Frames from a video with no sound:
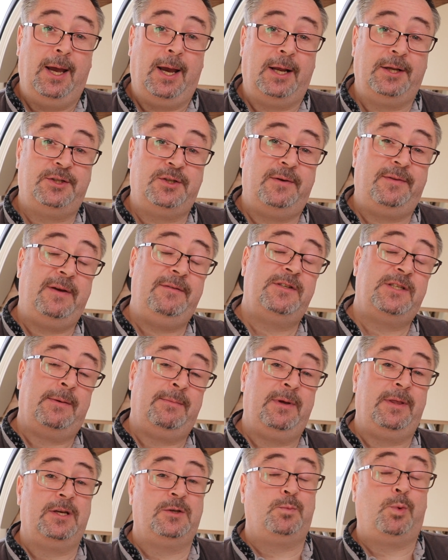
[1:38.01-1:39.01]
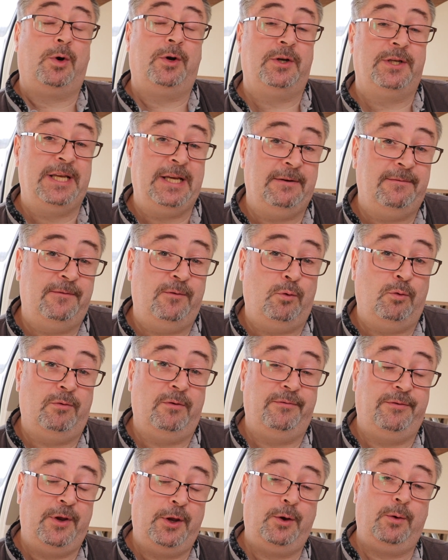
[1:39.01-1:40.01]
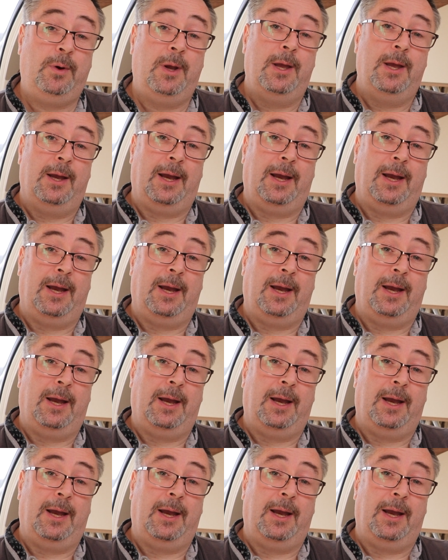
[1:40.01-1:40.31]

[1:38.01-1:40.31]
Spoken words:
And so they've sent me this product here for review,